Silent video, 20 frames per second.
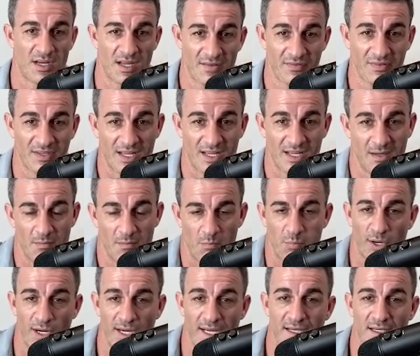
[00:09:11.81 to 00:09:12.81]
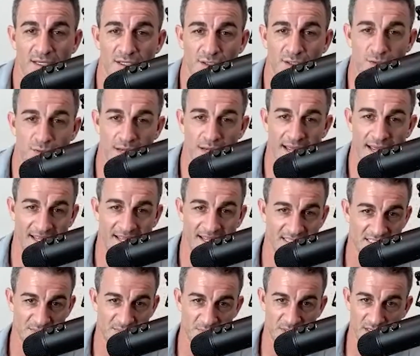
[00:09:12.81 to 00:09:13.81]
I've got brand new
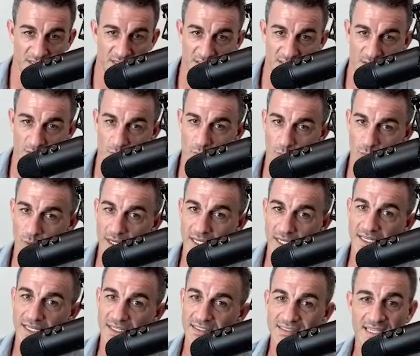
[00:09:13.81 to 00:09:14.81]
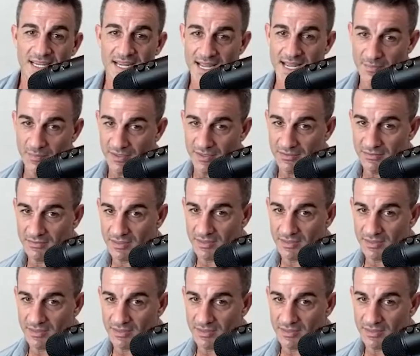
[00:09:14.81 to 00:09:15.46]
ad spend waiting to happen,